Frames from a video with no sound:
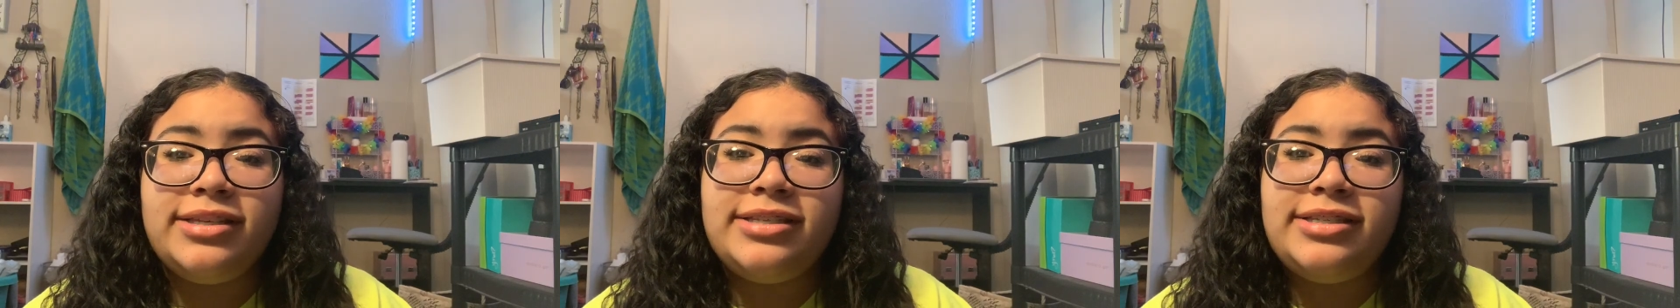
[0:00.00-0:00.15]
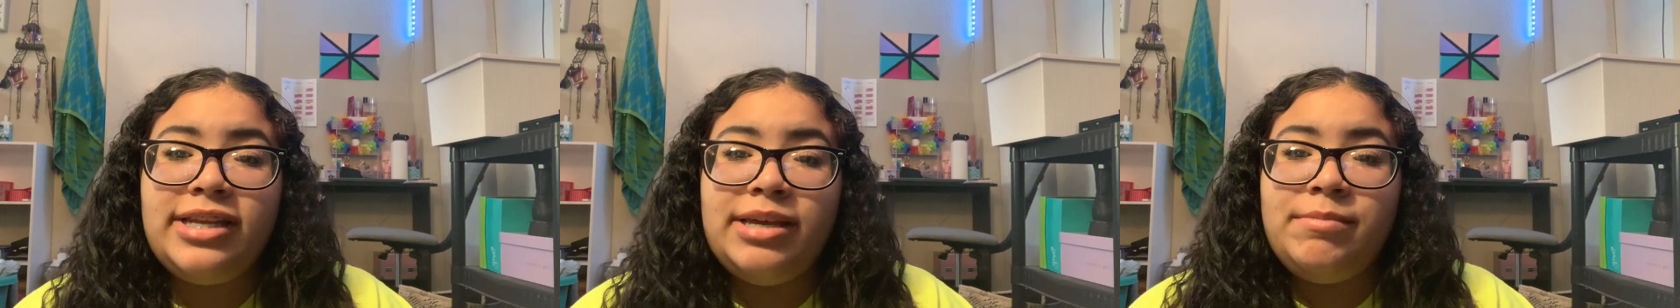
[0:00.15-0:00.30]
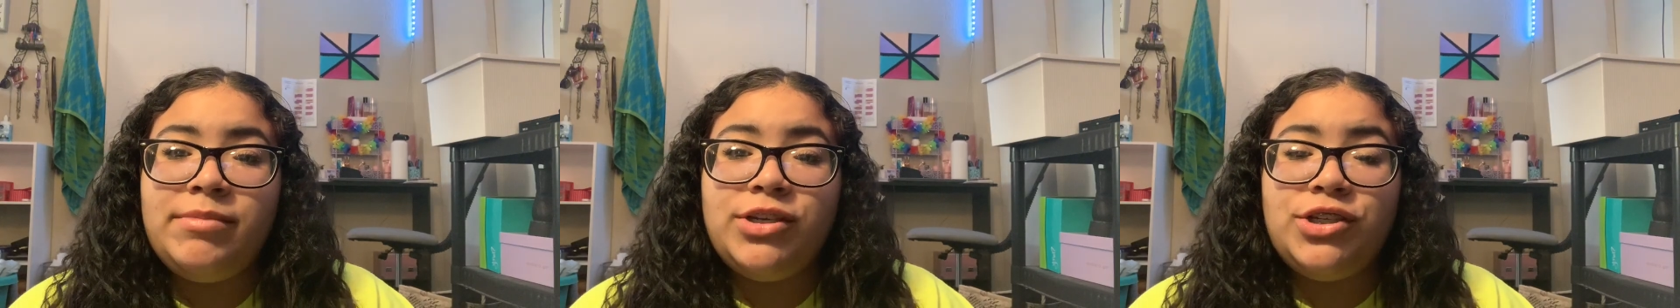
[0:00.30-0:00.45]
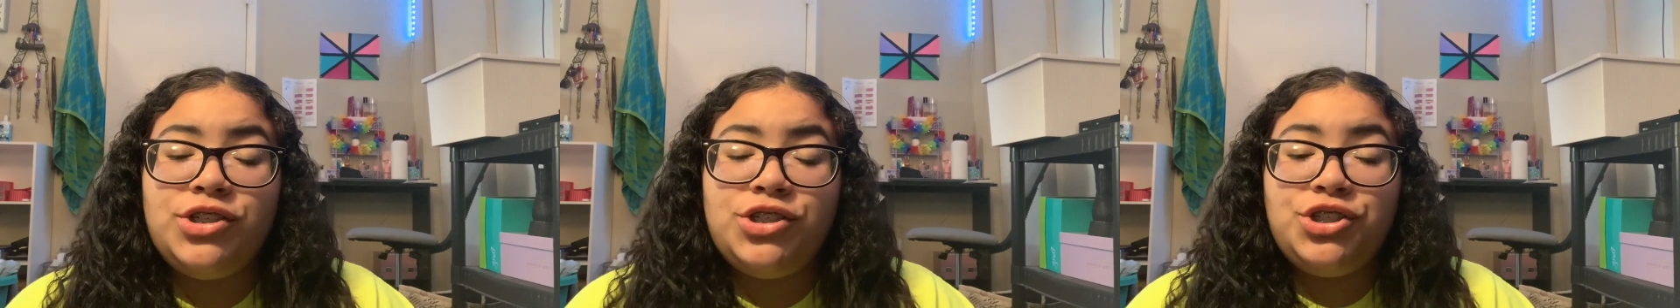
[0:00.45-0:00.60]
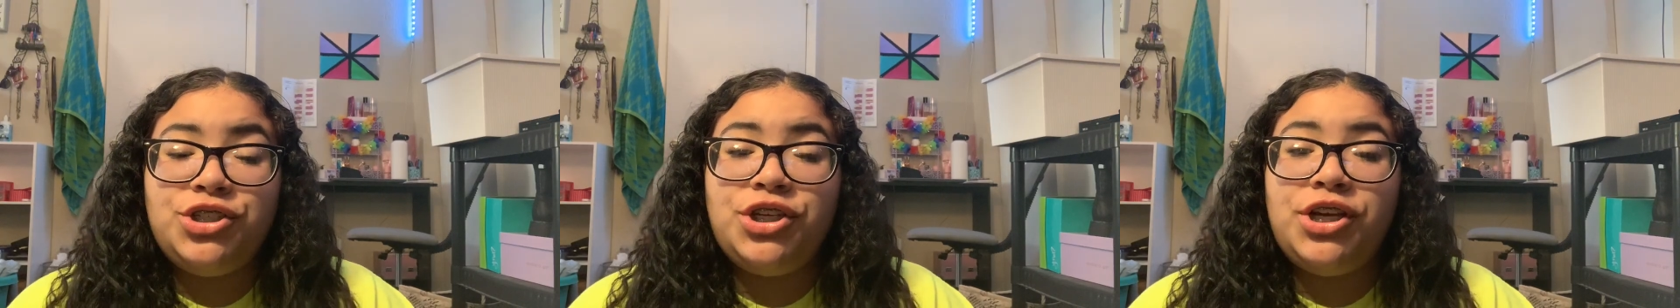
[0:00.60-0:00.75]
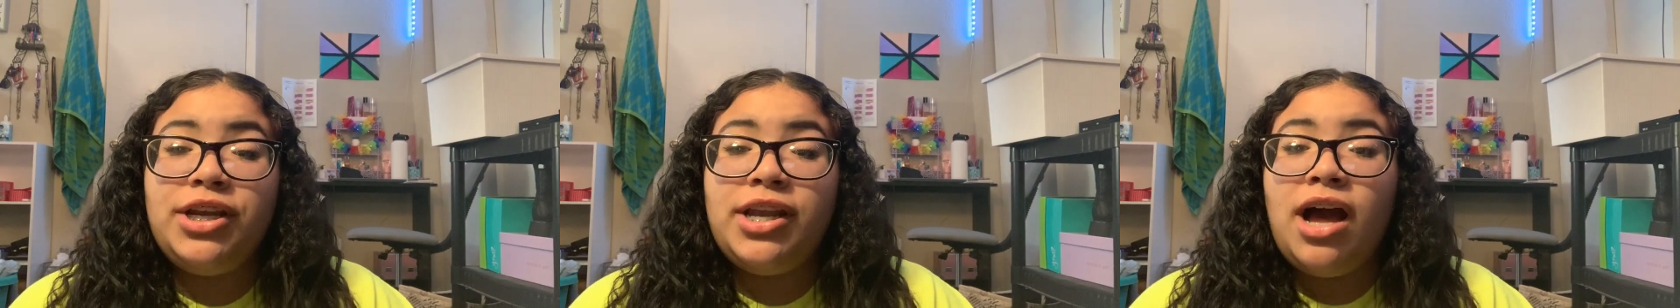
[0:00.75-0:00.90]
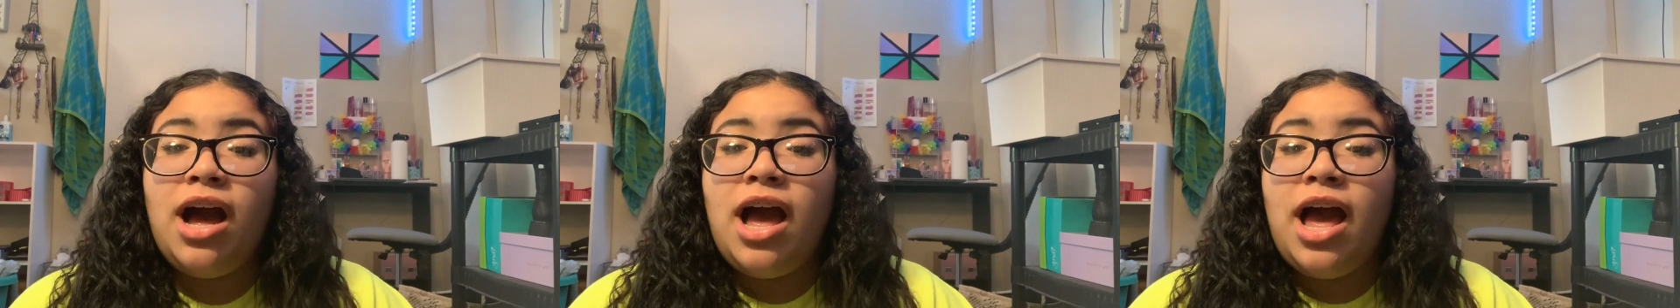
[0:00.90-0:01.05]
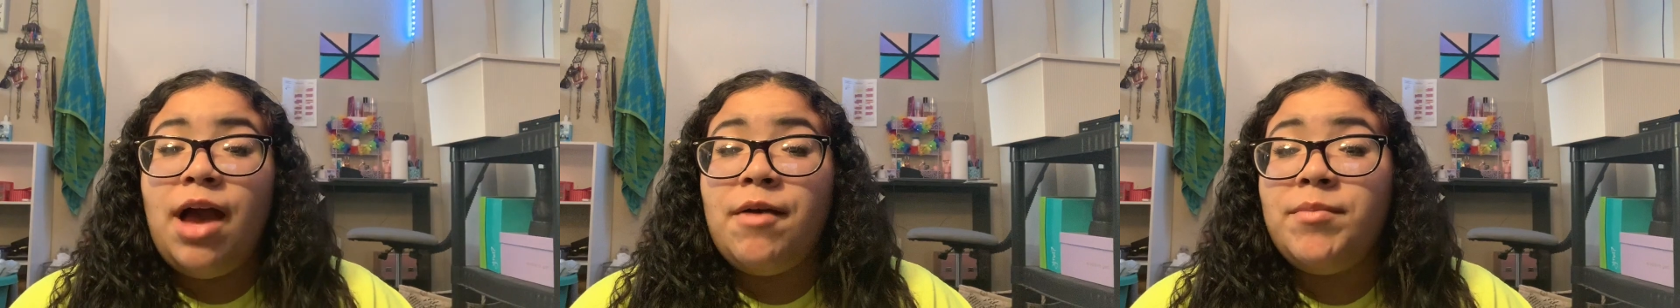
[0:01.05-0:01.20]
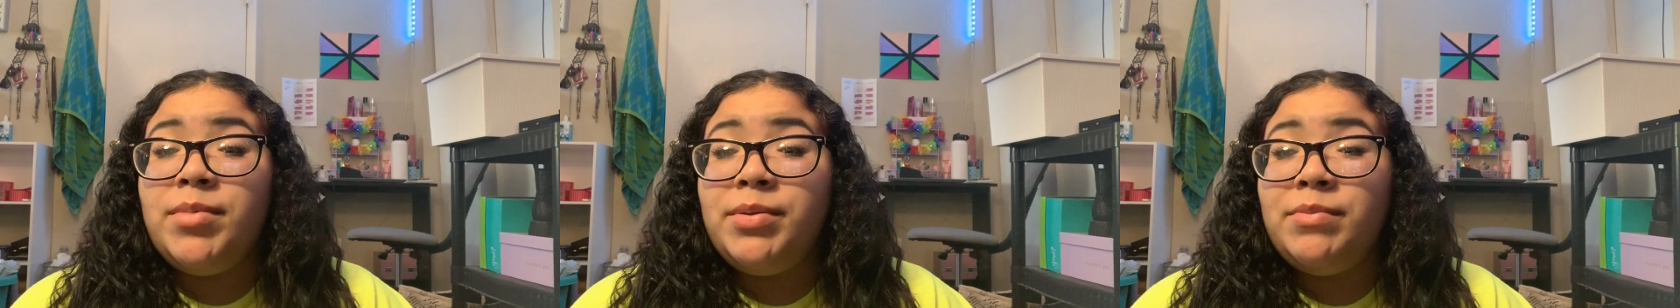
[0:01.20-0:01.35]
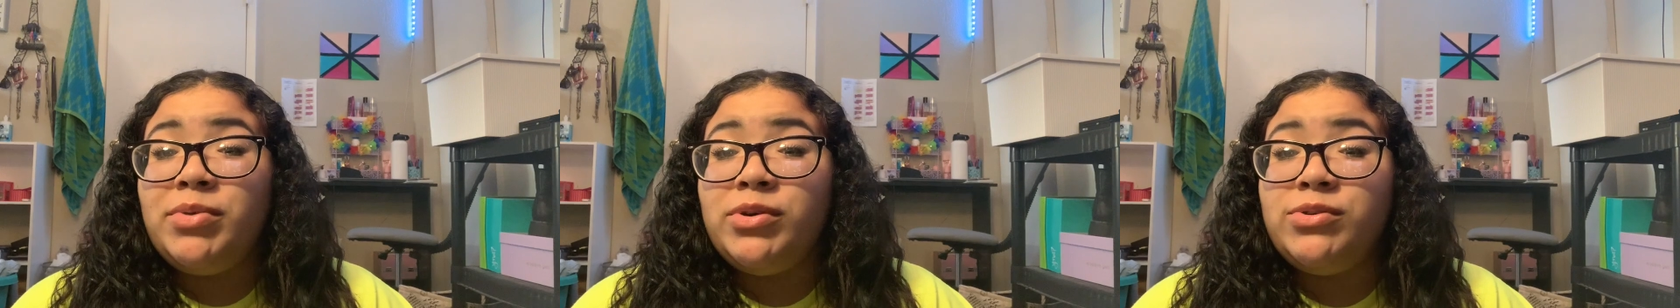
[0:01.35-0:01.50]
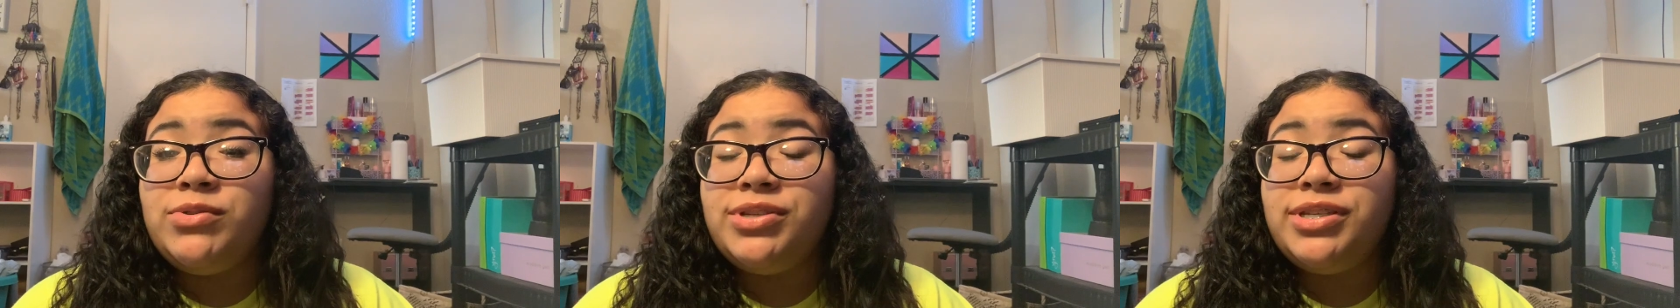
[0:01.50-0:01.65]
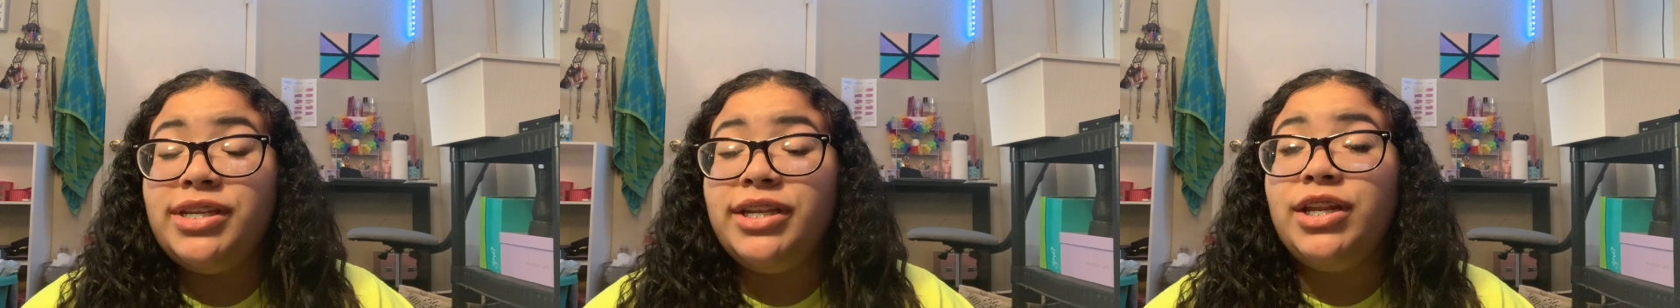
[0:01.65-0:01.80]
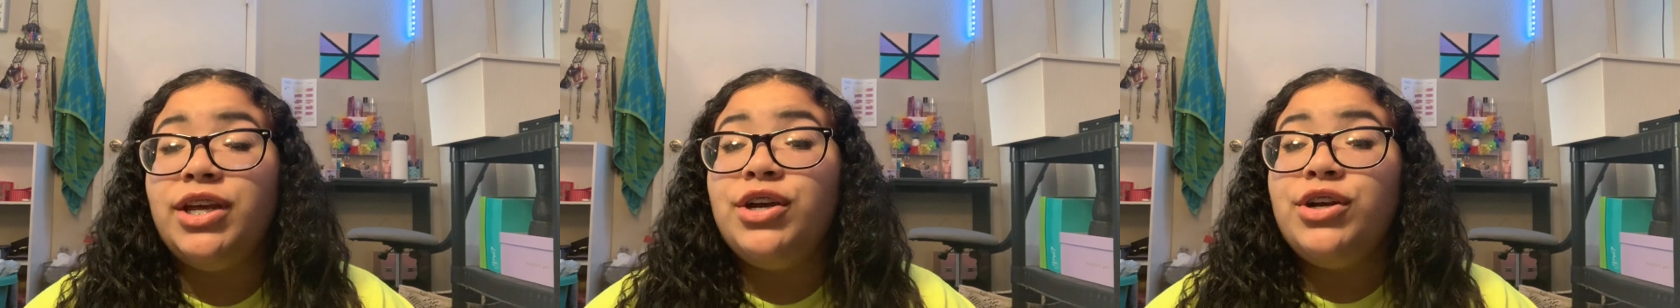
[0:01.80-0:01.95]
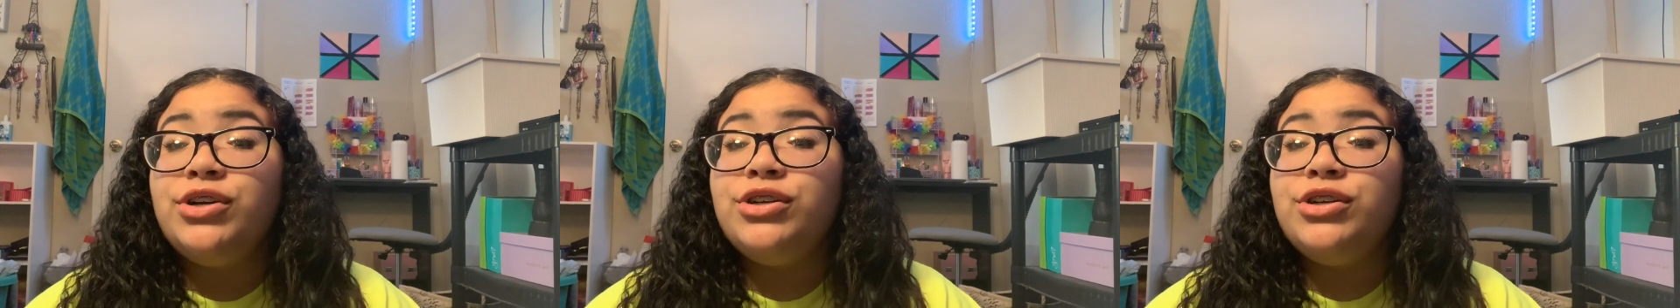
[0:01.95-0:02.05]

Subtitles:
statement should not have been posted